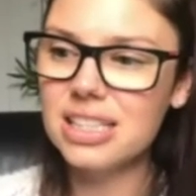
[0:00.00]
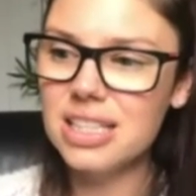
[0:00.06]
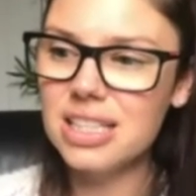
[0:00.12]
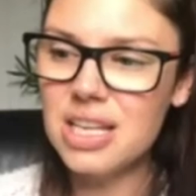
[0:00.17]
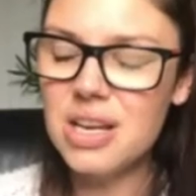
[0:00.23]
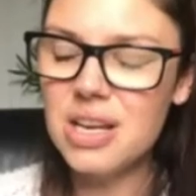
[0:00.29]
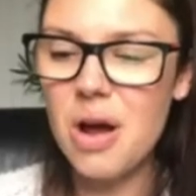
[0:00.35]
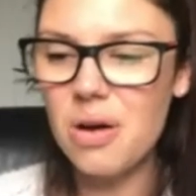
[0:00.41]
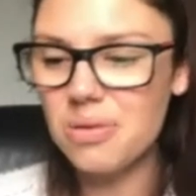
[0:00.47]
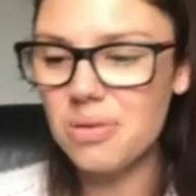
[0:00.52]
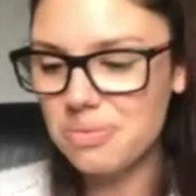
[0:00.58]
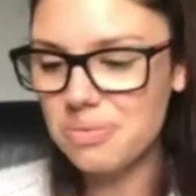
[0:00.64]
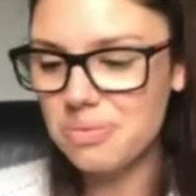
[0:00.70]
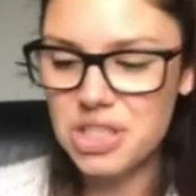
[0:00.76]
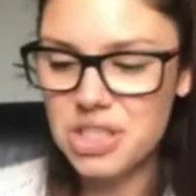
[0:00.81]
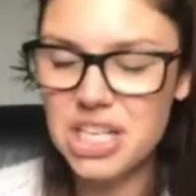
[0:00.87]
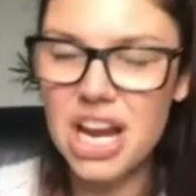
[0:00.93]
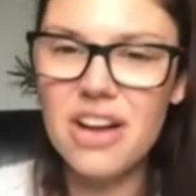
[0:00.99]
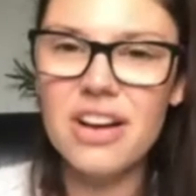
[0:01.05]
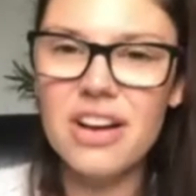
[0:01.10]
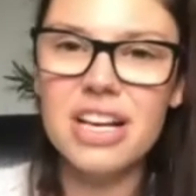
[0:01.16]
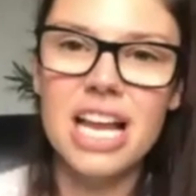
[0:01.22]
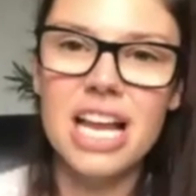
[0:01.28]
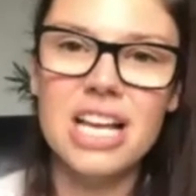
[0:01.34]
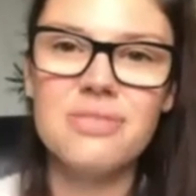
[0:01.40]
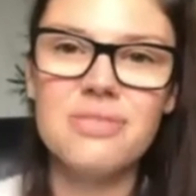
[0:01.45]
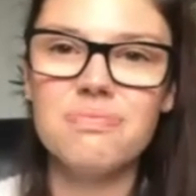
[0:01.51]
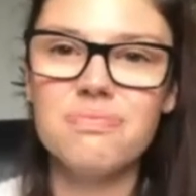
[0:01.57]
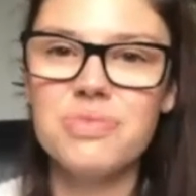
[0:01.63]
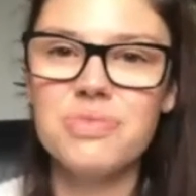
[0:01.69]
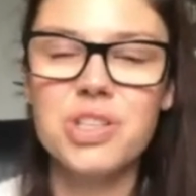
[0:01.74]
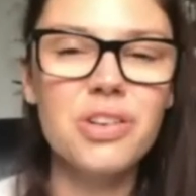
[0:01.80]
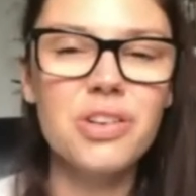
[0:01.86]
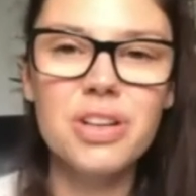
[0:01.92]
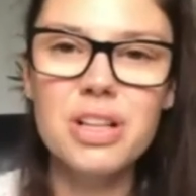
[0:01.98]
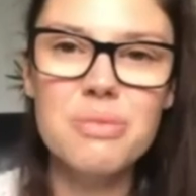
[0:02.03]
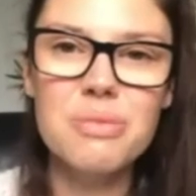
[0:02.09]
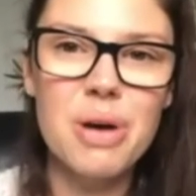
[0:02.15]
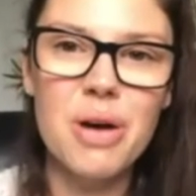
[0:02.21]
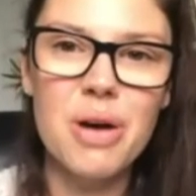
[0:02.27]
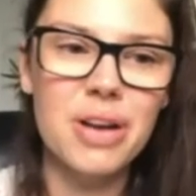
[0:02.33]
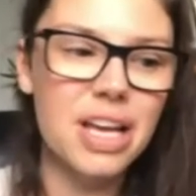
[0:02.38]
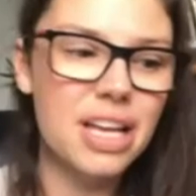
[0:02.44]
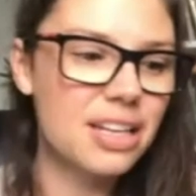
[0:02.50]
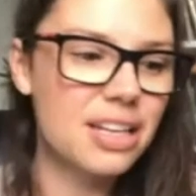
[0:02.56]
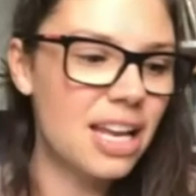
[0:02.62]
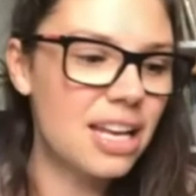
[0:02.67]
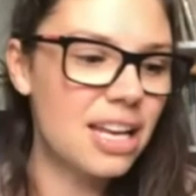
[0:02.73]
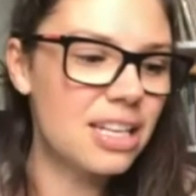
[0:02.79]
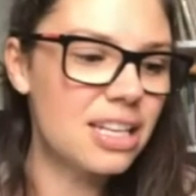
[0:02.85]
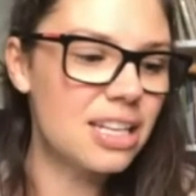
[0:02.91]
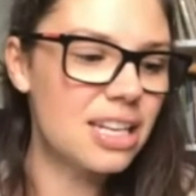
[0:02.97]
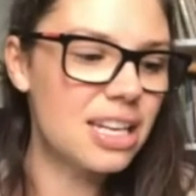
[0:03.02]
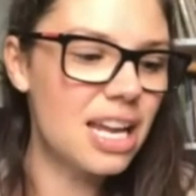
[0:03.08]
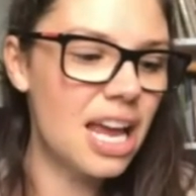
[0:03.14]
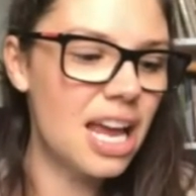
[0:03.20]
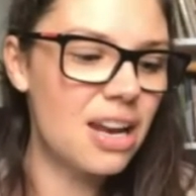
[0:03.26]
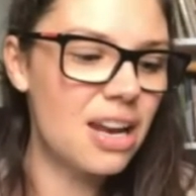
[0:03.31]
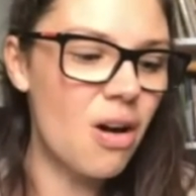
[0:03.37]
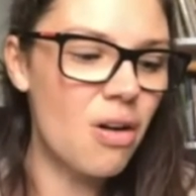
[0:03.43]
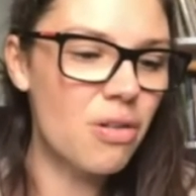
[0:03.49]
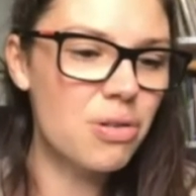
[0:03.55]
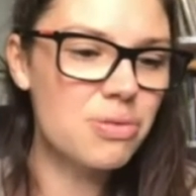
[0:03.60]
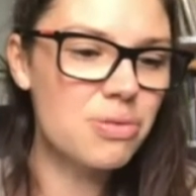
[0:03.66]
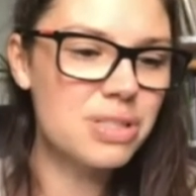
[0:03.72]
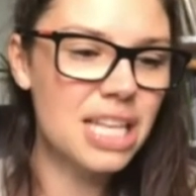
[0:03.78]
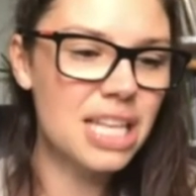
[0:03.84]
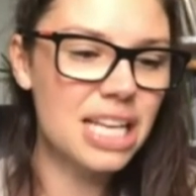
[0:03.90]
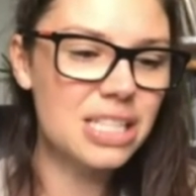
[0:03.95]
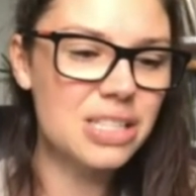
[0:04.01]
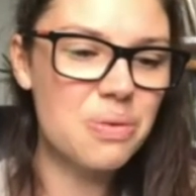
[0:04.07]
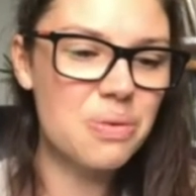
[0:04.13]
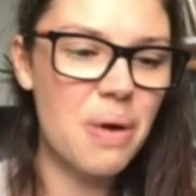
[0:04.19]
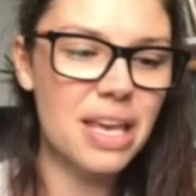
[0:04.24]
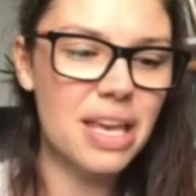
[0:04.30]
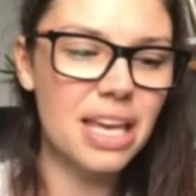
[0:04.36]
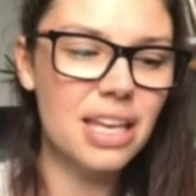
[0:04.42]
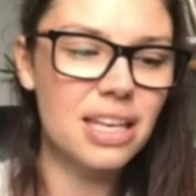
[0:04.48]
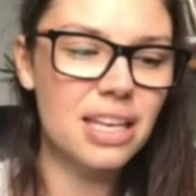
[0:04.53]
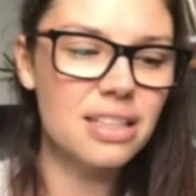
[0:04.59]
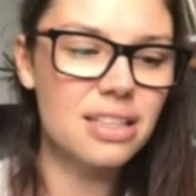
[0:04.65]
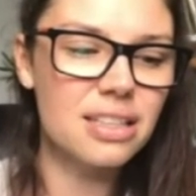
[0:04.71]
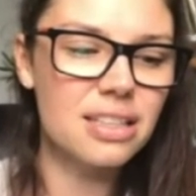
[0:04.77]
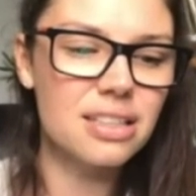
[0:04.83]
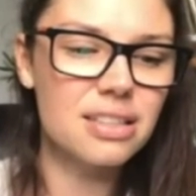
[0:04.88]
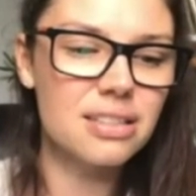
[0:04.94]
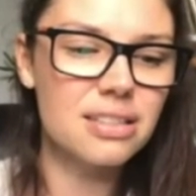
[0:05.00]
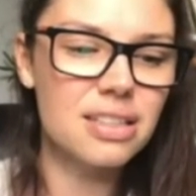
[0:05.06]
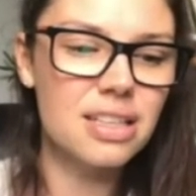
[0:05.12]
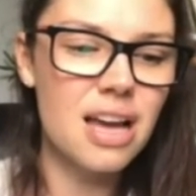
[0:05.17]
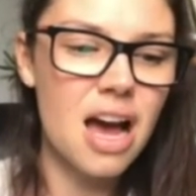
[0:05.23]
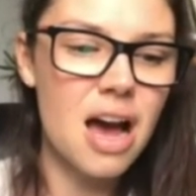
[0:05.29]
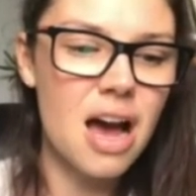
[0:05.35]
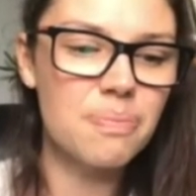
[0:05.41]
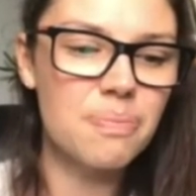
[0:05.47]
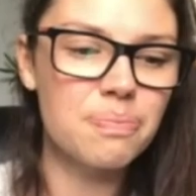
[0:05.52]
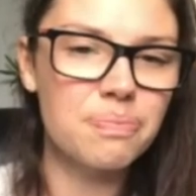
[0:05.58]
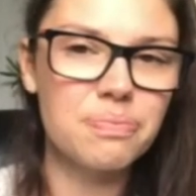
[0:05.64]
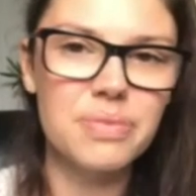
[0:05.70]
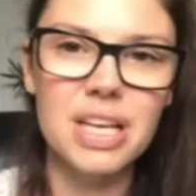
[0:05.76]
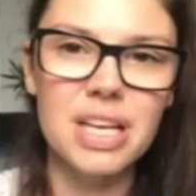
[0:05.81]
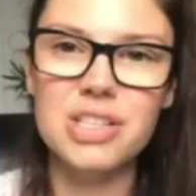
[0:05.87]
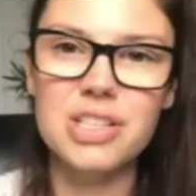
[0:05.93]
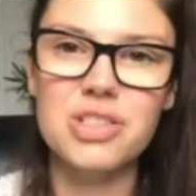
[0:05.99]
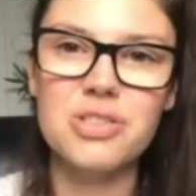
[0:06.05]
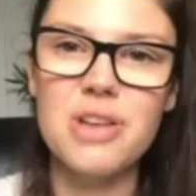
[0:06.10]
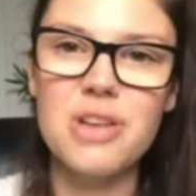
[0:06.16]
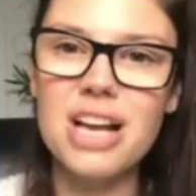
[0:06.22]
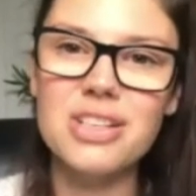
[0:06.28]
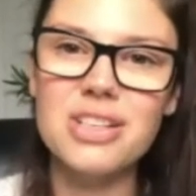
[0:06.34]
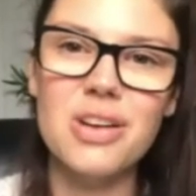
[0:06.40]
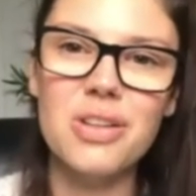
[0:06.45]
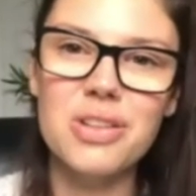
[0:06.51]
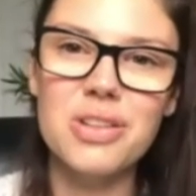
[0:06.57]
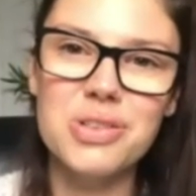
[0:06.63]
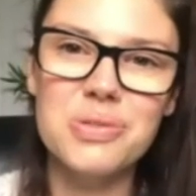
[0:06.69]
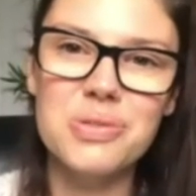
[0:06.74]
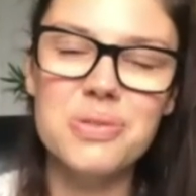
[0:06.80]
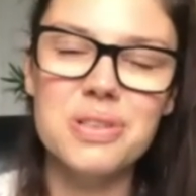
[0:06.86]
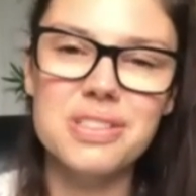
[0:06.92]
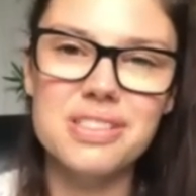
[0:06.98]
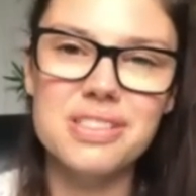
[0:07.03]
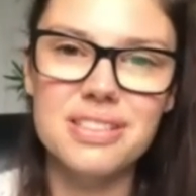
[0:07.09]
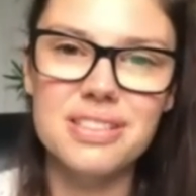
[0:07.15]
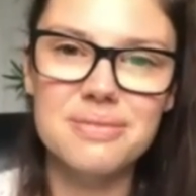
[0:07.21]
you know, share it and journal about it and all those things, so I can extract all the jewels.